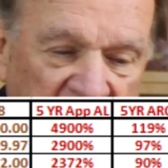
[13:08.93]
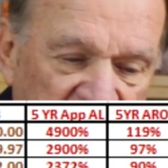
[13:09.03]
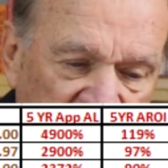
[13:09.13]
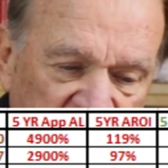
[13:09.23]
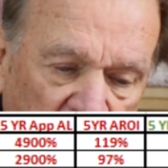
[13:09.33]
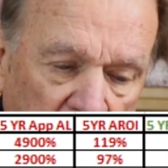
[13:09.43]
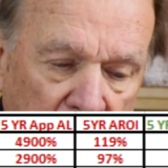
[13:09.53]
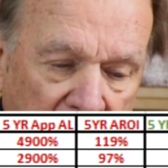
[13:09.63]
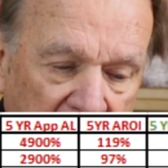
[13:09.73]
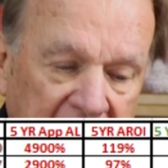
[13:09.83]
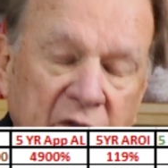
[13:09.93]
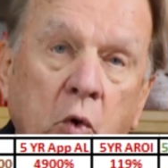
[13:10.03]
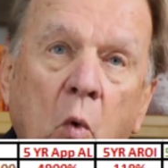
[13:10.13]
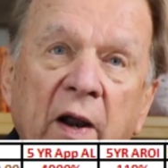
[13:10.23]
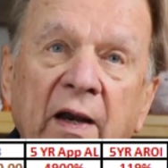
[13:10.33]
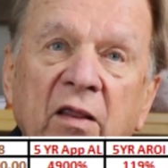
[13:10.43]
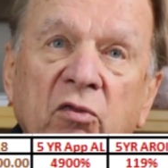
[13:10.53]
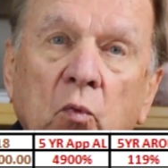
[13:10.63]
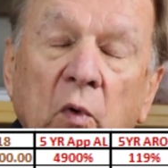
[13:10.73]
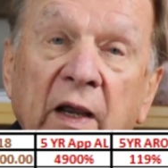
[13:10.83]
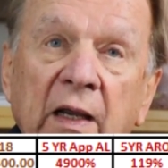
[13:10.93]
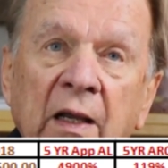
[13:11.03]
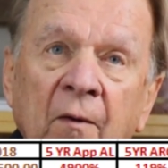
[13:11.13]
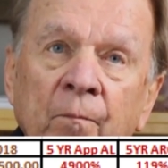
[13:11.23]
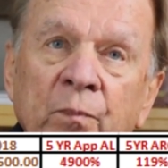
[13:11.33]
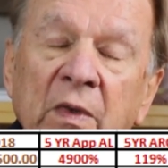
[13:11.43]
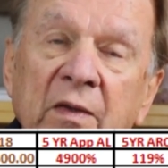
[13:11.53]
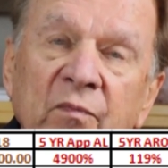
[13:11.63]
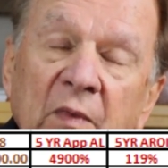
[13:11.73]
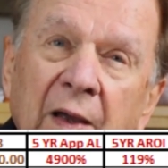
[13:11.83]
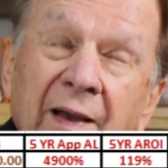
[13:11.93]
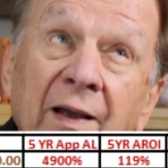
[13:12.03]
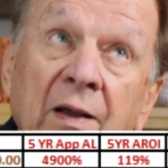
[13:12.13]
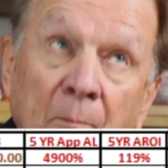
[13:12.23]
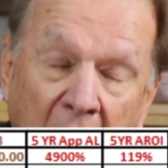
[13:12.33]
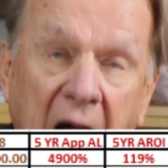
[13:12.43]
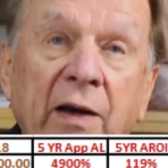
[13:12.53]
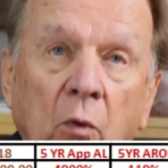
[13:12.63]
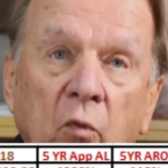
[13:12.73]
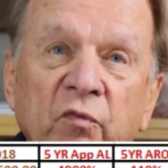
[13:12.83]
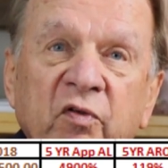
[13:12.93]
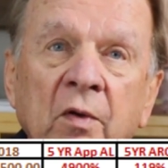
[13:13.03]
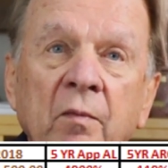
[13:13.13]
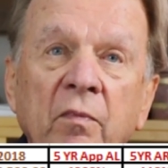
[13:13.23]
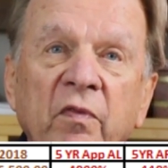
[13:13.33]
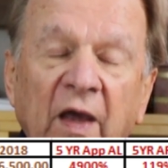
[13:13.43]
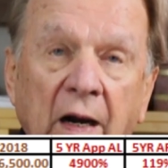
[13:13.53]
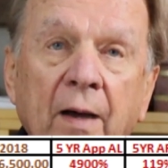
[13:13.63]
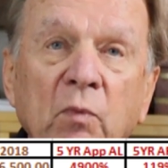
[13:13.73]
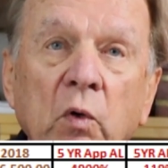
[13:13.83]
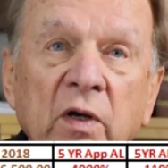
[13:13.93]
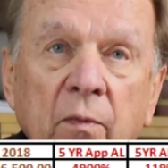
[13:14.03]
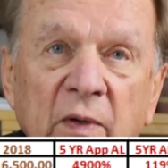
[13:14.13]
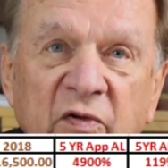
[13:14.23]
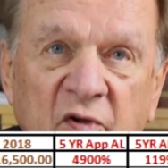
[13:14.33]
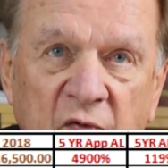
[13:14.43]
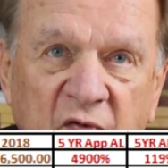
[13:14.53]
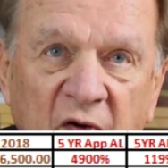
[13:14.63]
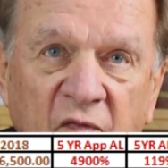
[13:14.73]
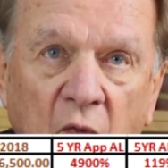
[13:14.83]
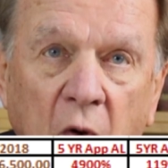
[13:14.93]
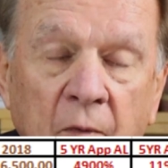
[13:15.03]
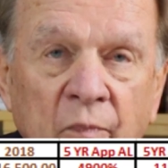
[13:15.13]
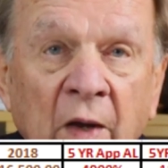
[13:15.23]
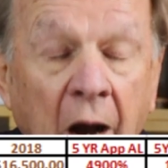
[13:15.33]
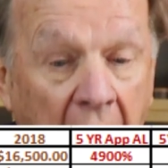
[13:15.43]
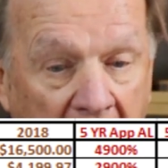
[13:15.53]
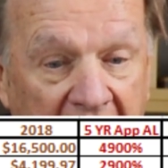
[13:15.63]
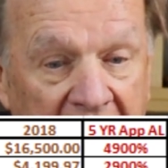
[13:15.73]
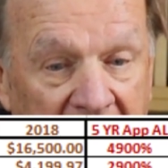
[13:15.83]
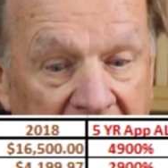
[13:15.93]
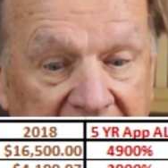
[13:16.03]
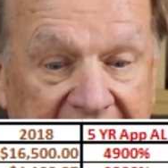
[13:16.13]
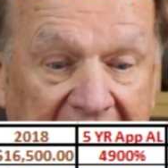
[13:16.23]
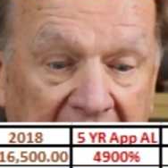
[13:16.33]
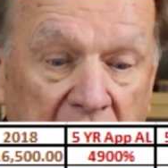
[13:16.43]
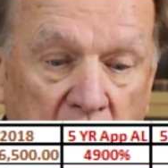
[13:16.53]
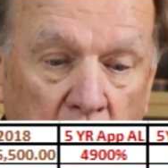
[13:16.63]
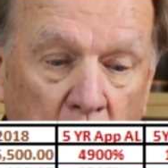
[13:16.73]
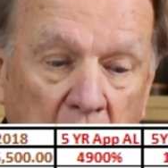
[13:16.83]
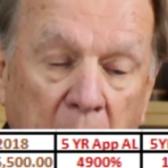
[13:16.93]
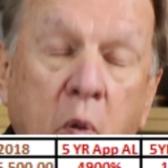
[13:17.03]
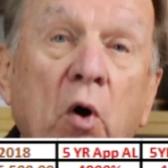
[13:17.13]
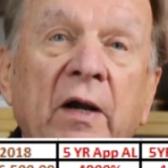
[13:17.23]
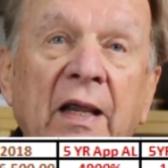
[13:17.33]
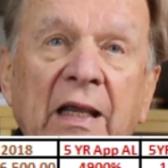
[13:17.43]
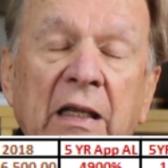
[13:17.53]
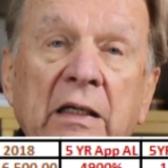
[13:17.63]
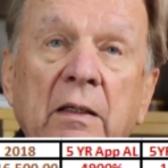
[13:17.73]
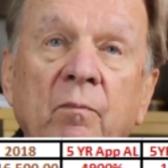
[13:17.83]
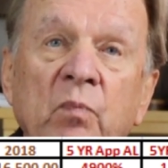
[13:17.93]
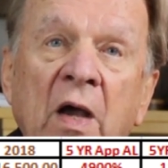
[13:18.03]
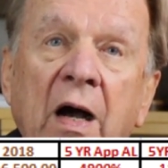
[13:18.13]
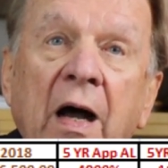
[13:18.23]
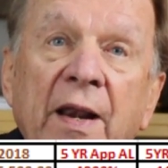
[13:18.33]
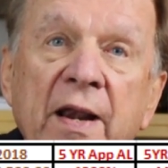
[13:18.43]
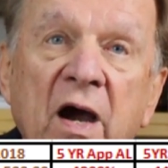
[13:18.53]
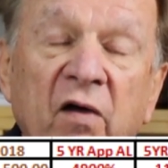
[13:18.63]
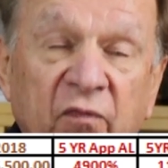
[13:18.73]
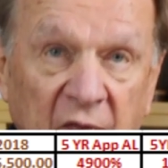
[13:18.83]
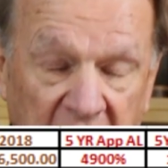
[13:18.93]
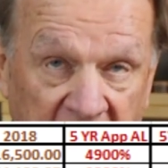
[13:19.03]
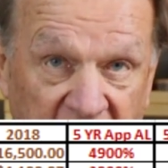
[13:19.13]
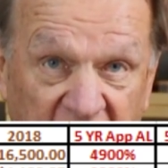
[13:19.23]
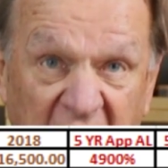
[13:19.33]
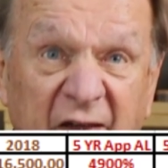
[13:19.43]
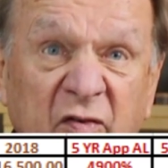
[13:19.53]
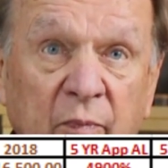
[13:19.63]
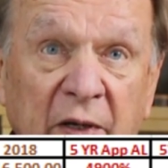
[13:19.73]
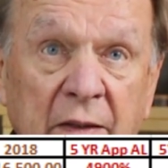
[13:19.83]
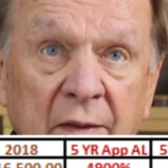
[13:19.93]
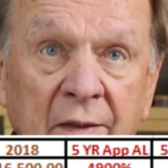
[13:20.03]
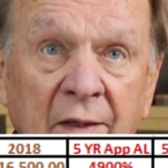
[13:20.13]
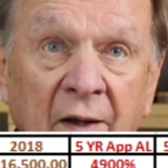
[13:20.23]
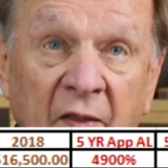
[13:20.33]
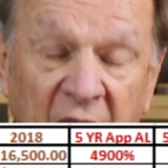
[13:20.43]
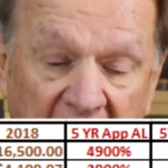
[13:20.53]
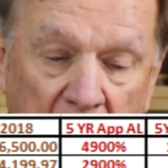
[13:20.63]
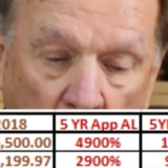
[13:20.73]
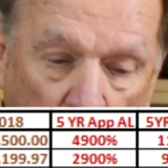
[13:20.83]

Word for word: these are my 23 bottles that I'm going to be searching for. I intend to put in enough investment that